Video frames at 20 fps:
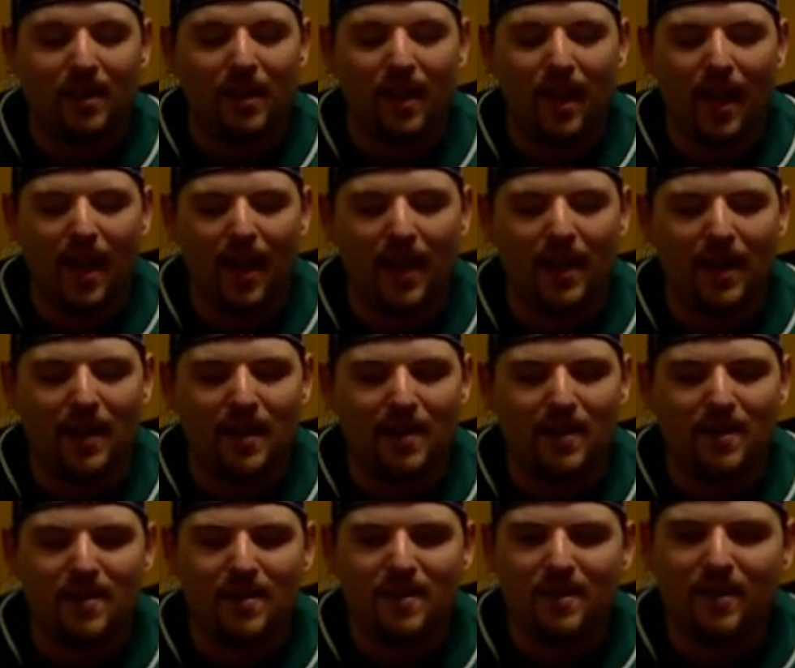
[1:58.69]
And
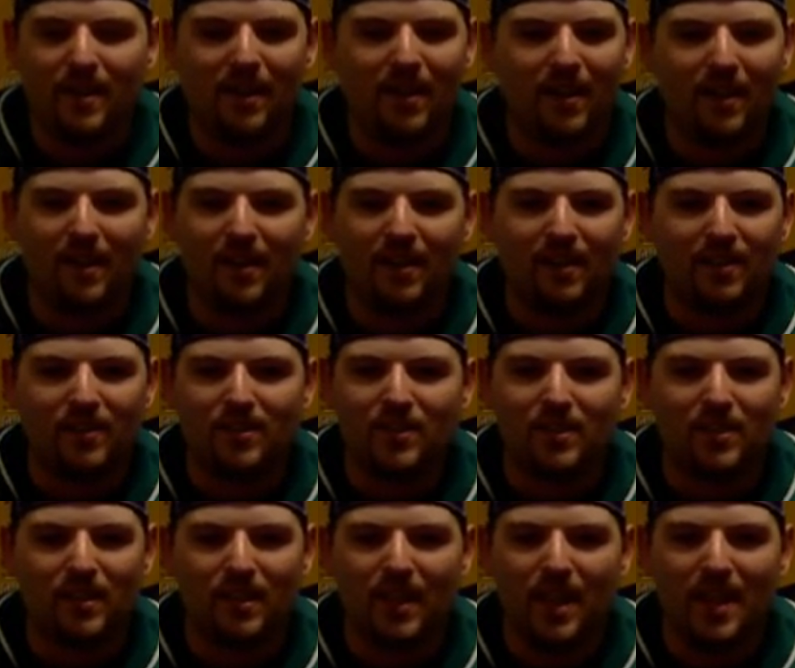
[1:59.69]

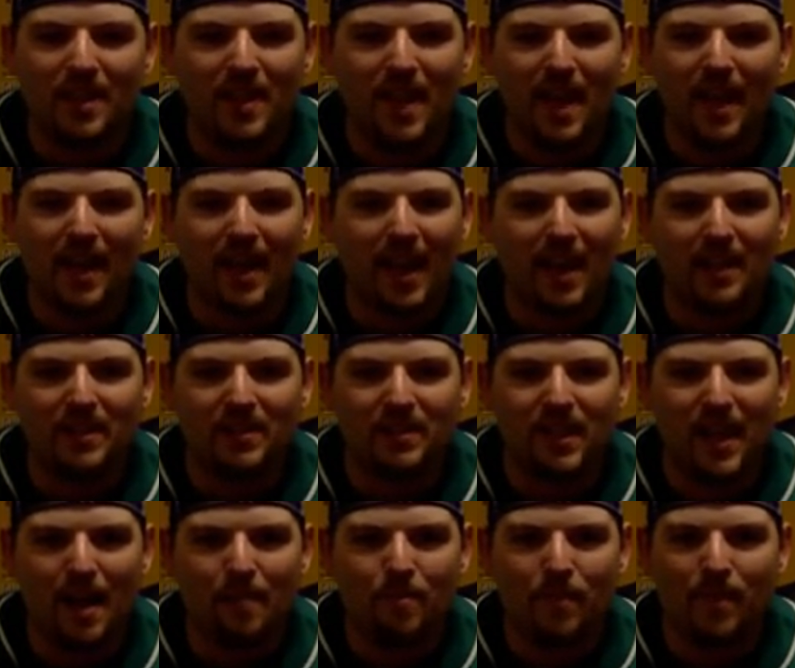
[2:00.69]
to get that kind of
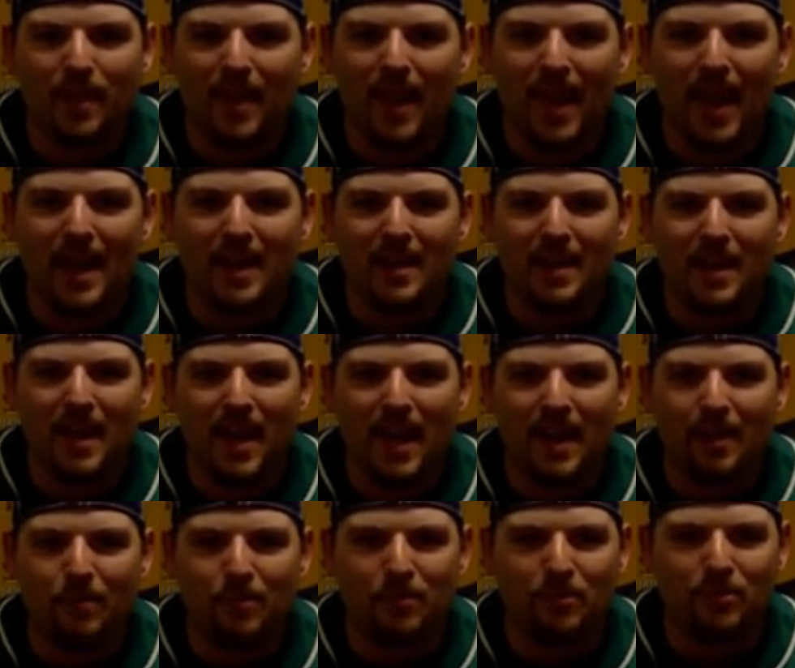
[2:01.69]
stop that they had today was